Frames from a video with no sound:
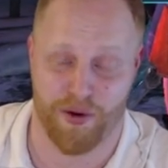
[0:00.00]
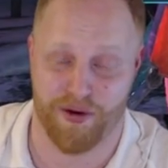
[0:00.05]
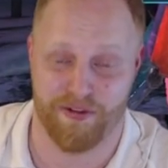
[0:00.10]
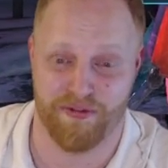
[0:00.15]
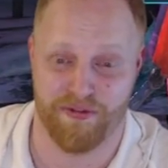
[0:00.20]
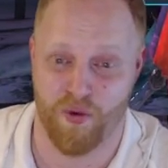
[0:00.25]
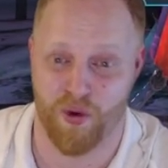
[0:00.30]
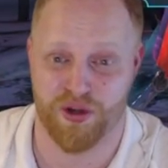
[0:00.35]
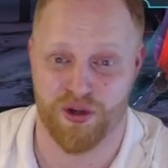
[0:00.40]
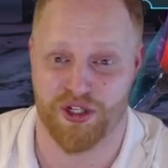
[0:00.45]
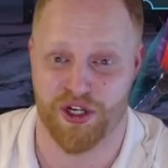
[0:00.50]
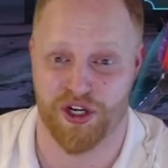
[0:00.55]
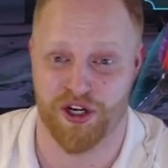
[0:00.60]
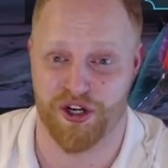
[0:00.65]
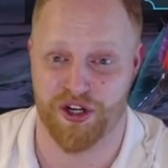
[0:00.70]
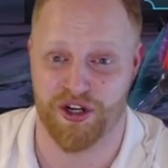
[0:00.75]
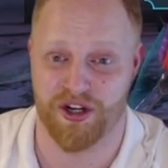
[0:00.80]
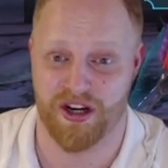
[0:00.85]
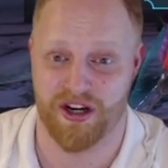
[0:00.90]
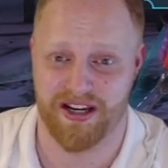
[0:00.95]
or a 4
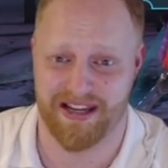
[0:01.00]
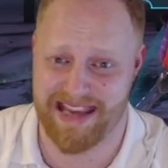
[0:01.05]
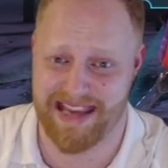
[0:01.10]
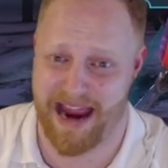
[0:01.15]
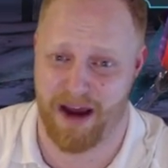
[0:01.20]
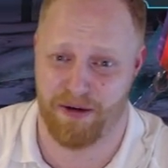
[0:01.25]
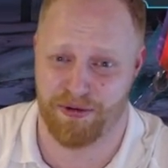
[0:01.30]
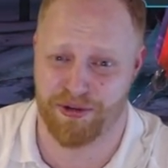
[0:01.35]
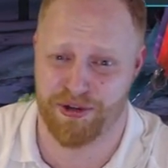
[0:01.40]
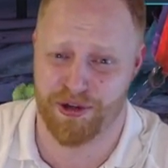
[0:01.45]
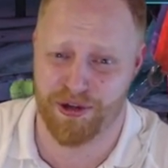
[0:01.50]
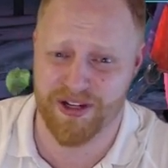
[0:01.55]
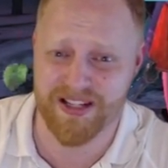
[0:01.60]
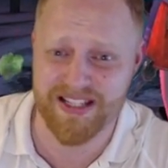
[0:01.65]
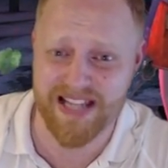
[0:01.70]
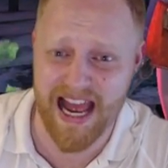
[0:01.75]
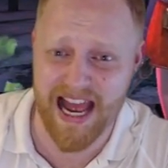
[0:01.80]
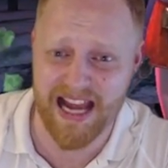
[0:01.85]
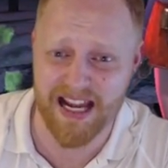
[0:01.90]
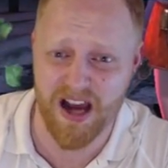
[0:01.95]
turn
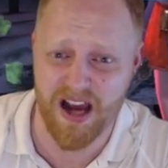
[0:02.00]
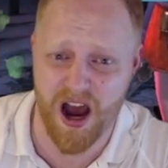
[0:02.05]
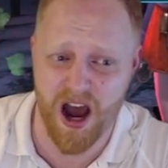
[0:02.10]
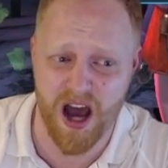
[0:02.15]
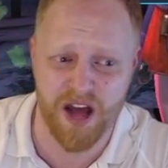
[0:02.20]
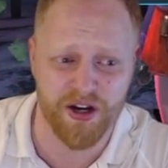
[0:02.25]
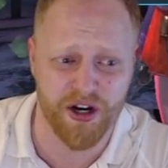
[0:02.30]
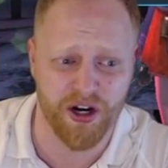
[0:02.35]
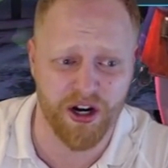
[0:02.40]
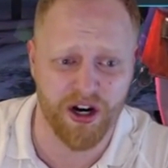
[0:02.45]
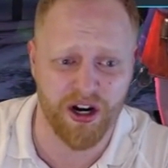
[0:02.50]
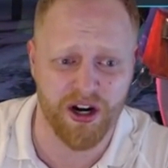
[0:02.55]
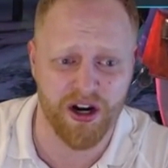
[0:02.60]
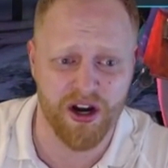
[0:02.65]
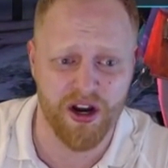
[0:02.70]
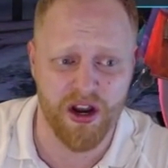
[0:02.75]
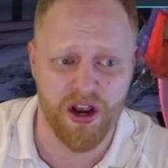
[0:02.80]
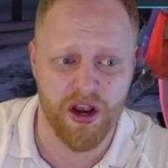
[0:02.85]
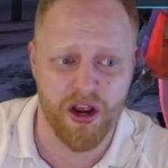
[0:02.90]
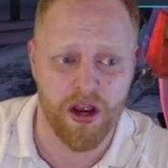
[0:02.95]
counterattack on her,
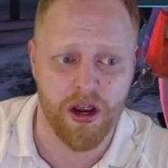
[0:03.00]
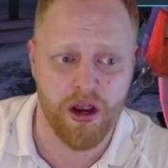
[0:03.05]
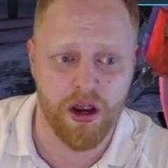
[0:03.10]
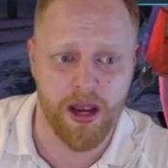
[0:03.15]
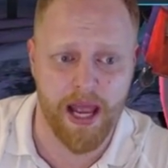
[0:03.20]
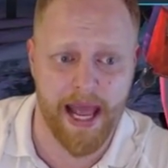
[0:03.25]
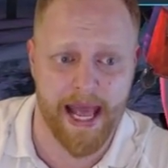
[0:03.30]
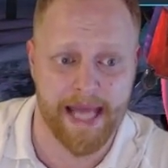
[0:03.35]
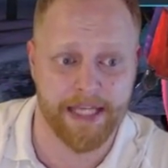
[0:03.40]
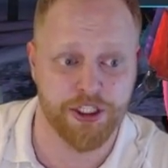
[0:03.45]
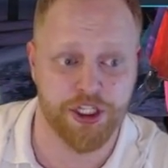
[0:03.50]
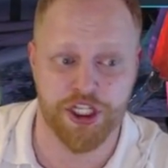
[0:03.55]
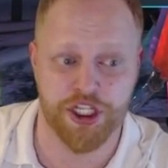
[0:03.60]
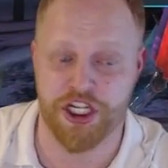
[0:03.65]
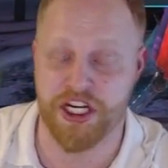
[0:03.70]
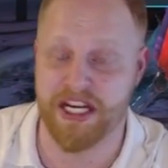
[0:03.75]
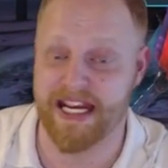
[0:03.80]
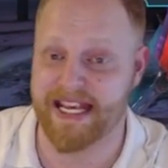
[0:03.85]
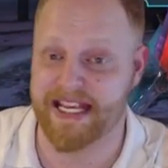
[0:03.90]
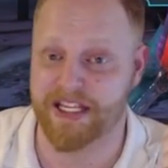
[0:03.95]
and
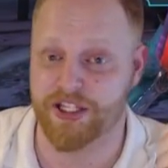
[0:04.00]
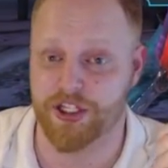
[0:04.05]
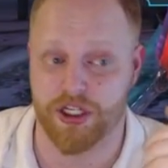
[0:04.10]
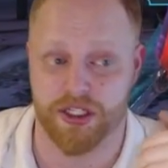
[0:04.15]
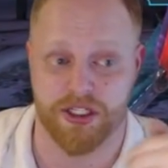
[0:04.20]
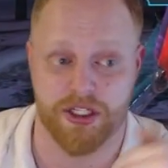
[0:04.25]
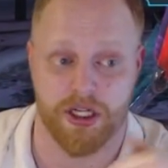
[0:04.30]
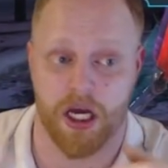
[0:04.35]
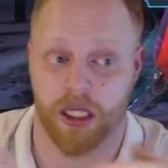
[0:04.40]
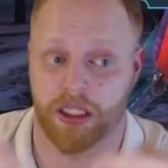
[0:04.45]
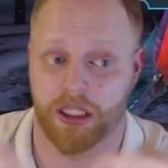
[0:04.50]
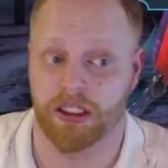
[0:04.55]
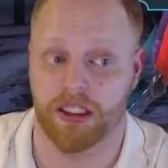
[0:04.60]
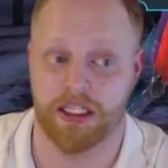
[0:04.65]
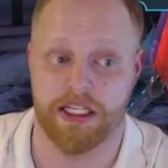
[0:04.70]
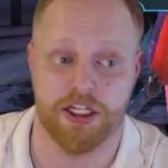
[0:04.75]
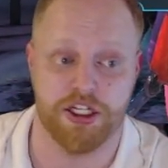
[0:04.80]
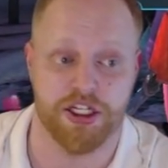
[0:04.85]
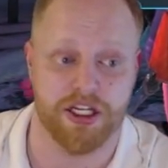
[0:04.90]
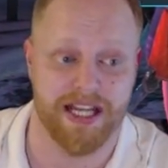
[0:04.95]
she is just
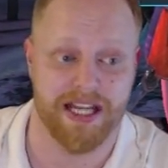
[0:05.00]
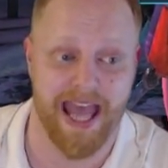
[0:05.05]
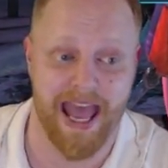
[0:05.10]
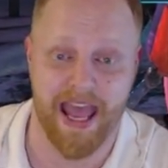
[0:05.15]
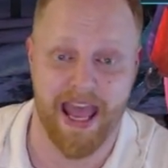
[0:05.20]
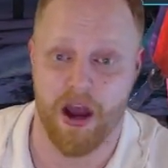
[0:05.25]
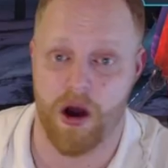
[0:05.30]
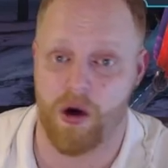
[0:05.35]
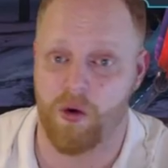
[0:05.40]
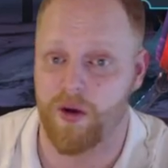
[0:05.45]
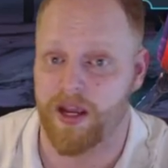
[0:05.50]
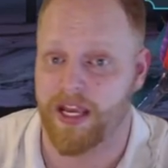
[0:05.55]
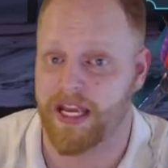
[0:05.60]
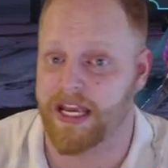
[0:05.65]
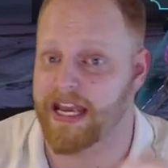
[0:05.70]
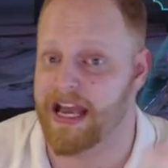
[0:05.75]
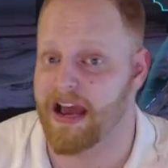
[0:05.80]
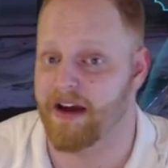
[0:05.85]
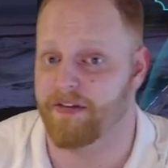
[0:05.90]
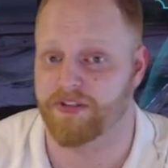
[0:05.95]
unleashing
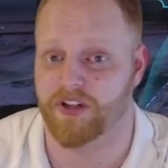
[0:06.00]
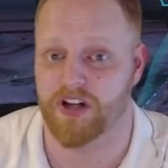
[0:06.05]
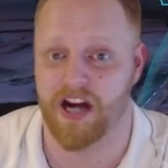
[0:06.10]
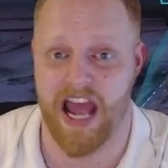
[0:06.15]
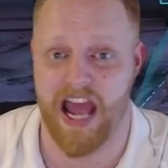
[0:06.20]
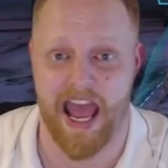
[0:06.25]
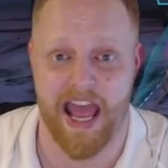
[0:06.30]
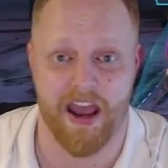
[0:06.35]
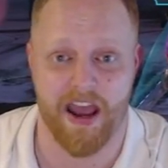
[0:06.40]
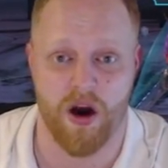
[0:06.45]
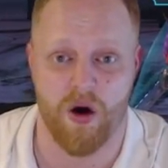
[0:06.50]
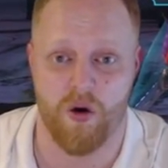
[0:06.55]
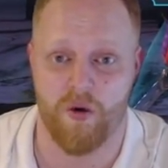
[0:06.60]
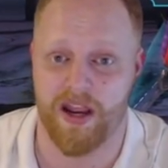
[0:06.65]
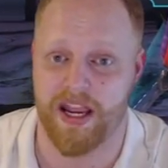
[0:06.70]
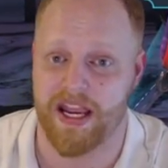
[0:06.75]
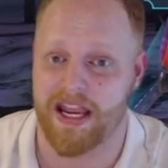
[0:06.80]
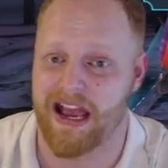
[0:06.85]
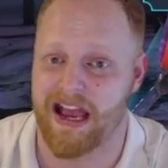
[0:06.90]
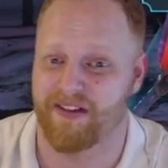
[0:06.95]
AoE after
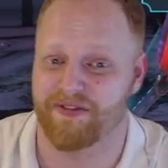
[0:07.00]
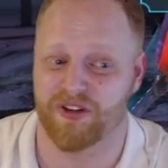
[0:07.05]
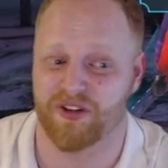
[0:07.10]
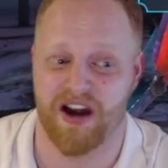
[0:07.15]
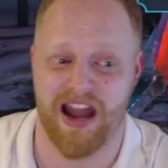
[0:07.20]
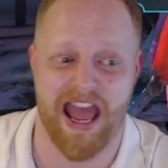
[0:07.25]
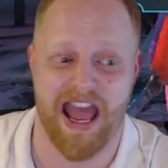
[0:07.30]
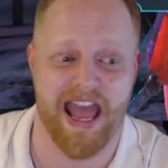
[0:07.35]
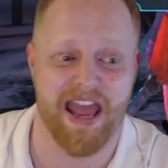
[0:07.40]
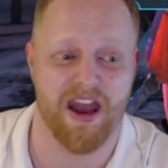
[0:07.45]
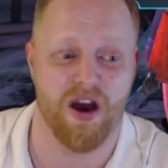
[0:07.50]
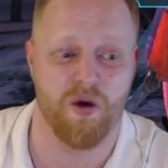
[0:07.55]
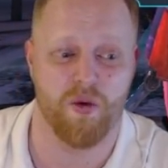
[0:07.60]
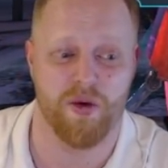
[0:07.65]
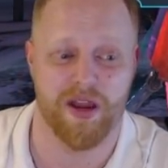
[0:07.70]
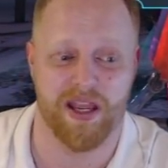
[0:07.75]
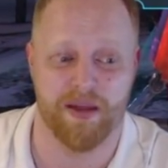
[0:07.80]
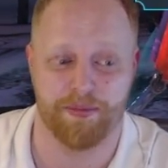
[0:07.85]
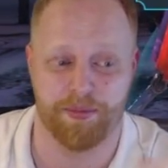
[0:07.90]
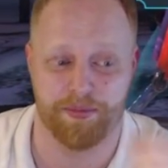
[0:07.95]
AoE after
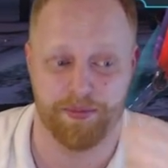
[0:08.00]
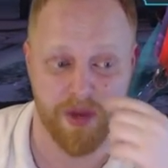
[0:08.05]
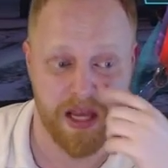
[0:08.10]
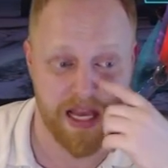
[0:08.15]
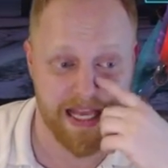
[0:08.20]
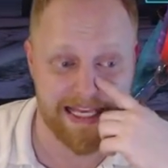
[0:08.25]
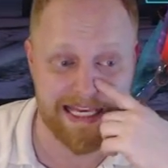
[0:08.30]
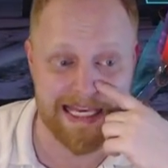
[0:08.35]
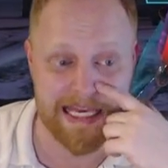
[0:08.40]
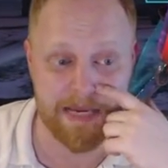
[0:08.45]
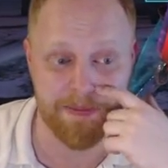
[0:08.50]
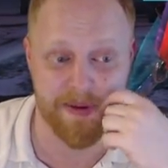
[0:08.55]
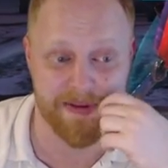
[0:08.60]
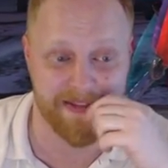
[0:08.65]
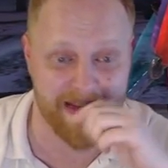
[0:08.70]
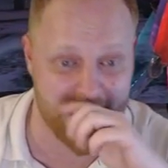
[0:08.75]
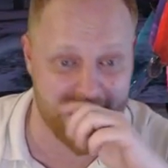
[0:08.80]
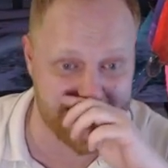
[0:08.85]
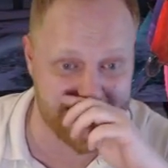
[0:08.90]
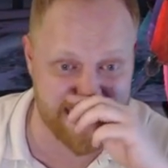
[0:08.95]
AoE,
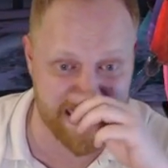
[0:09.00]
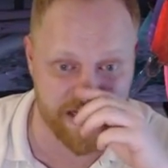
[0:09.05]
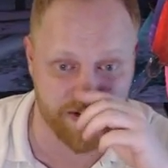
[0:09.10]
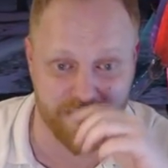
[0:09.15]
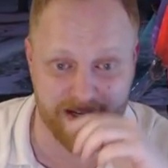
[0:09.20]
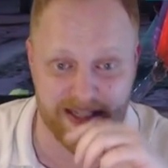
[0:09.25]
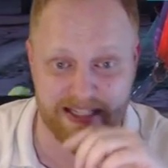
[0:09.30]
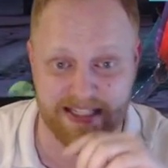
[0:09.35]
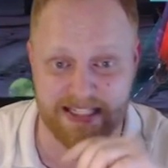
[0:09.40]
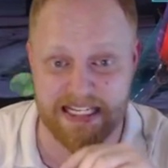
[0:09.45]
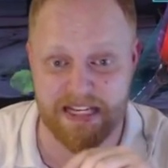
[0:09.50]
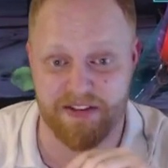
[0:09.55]
keeping that decreased